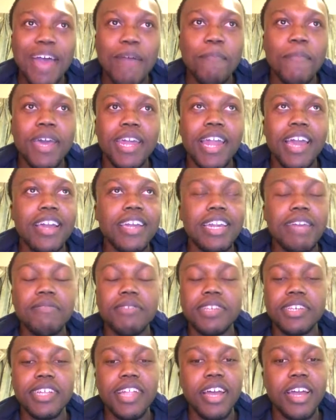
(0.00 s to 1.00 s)
man, I can
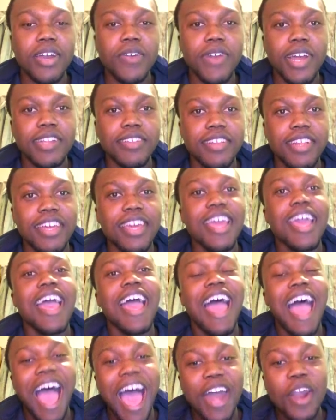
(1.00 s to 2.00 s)
never say that correctly.
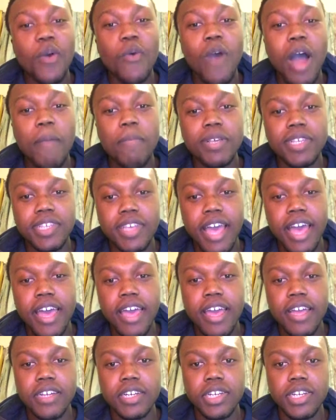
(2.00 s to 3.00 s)

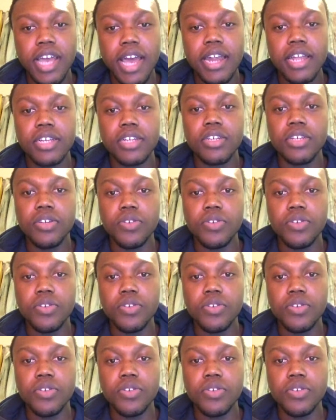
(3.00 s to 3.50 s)
Atawapiskat and Shannon's